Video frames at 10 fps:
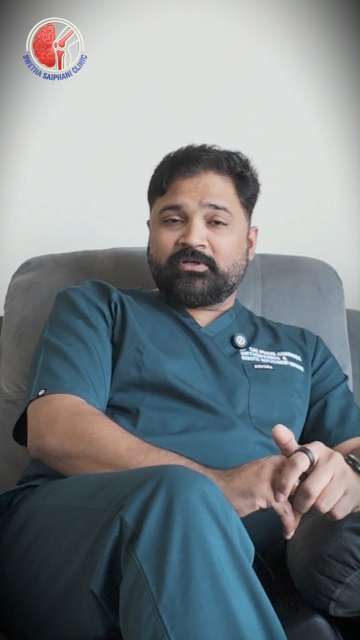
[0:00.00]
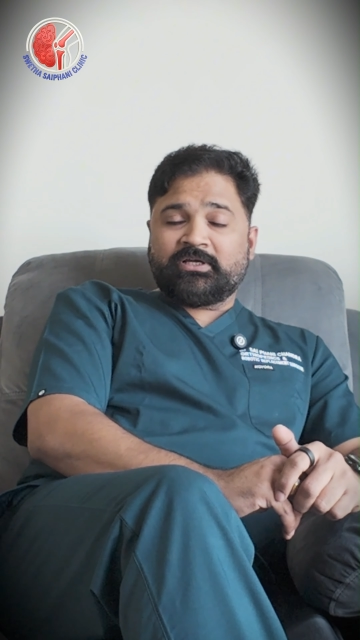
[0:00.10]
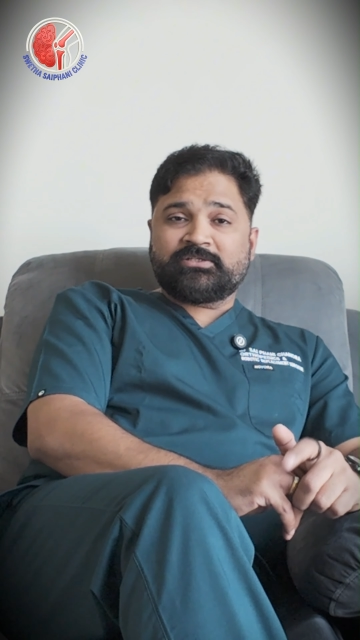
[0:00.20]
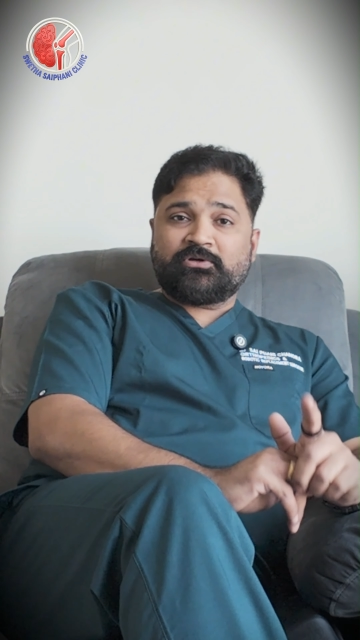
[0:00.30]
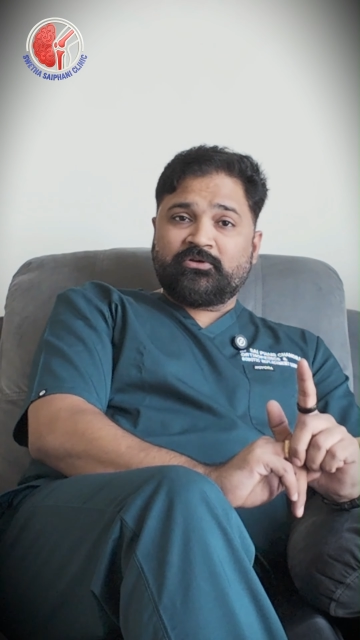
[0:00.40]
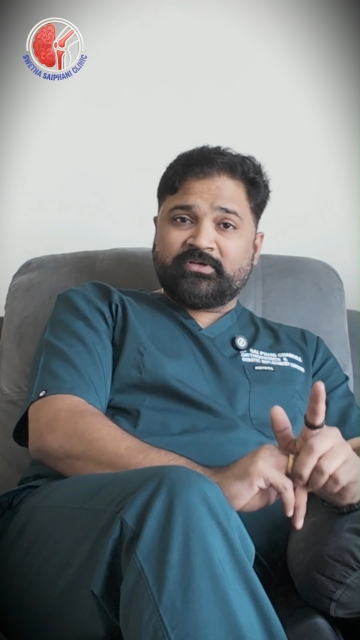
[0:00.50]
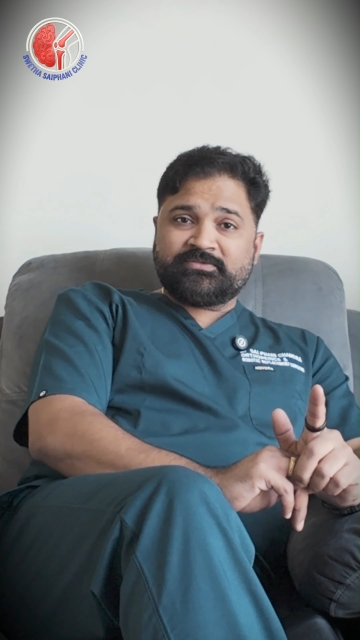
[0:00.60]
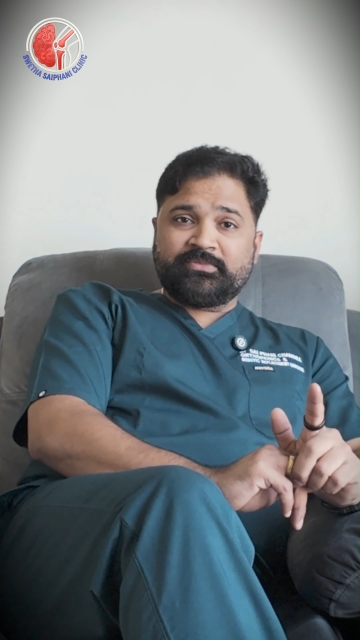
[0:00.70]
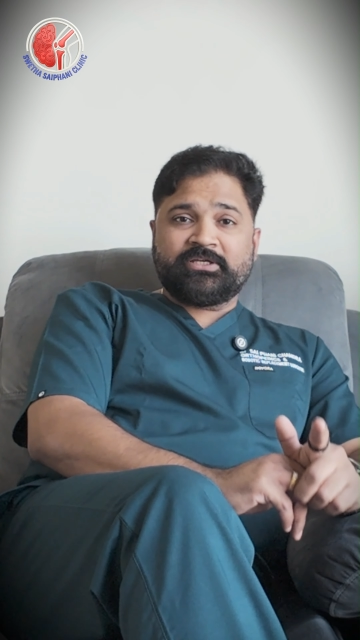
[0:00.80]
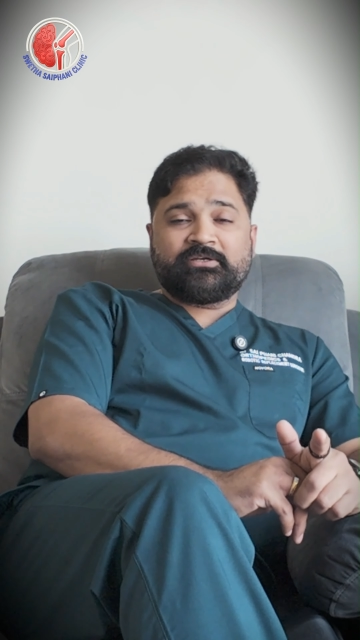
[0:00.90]
has always
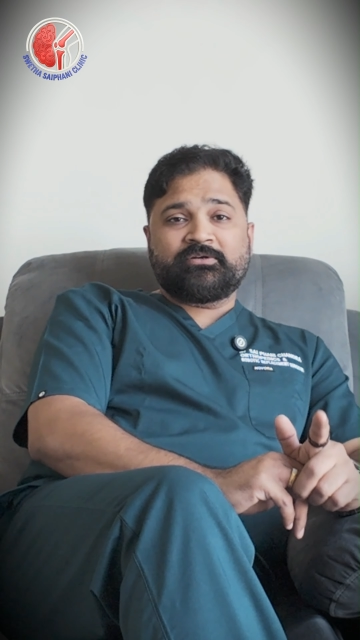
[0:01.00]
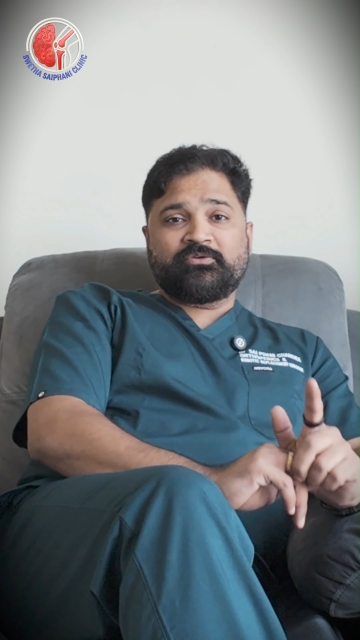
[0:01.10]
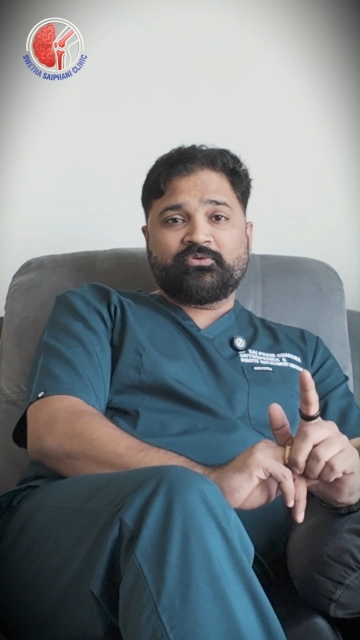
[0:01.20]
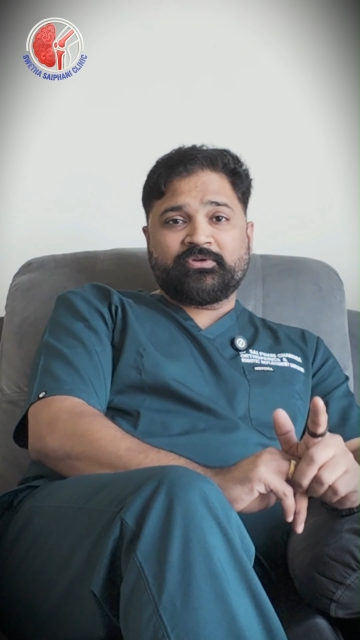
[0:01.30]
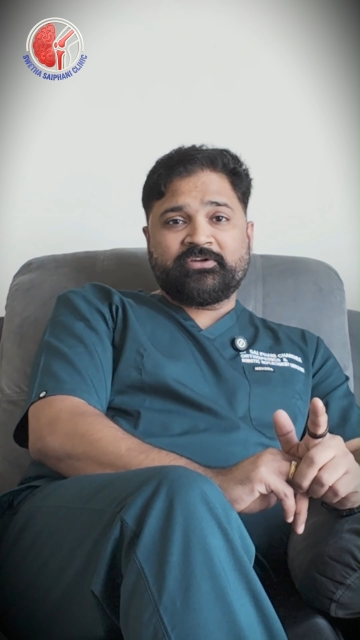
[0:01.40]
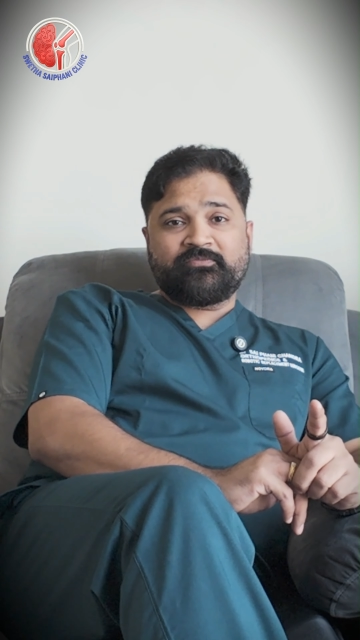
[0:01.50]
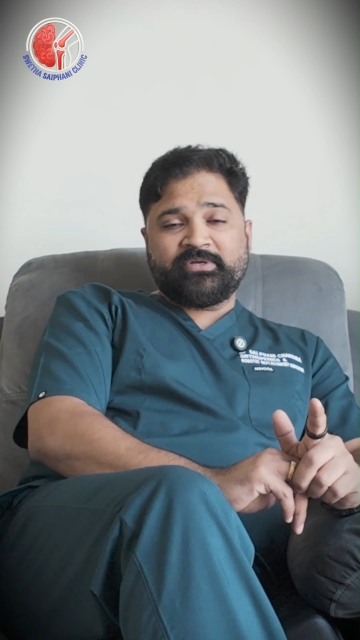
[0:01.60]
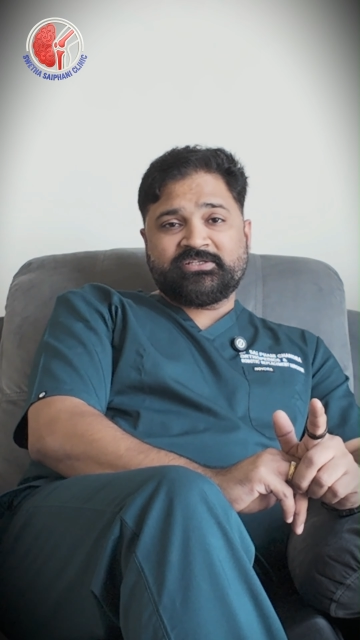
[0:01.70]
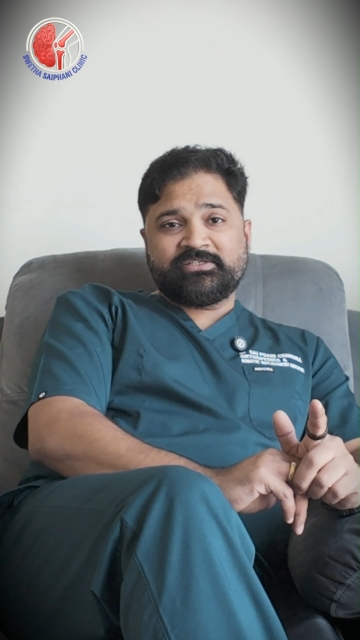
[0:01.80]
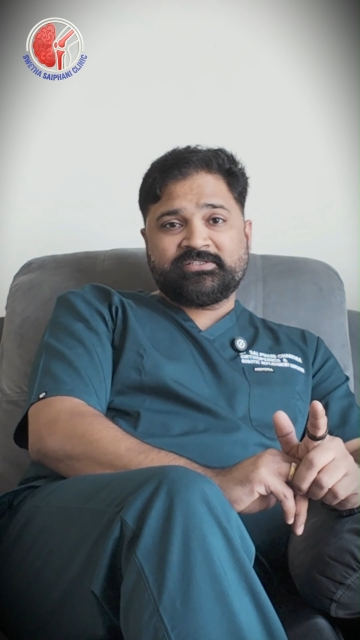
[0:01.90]
been to give
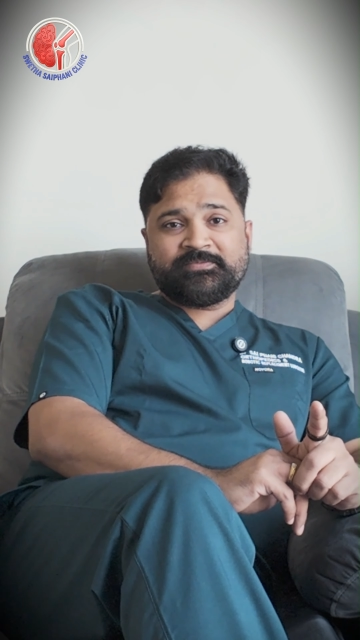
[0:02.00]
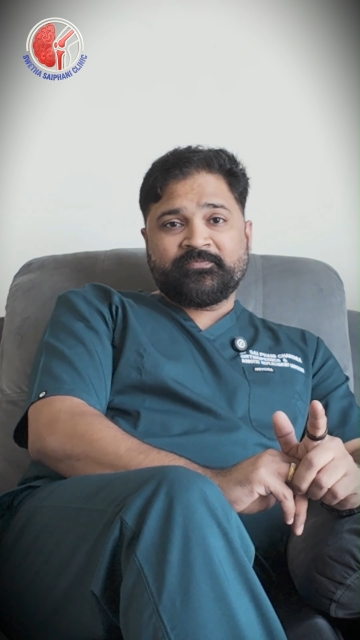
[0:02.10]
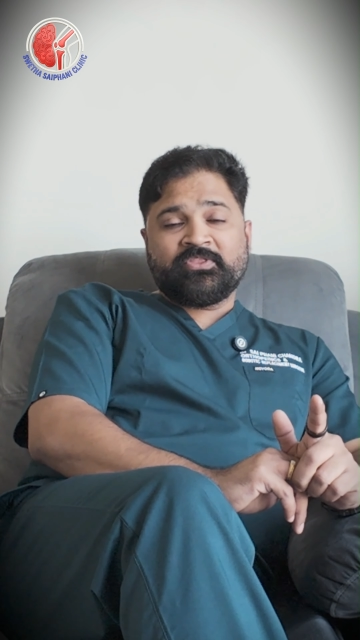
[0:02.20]
patients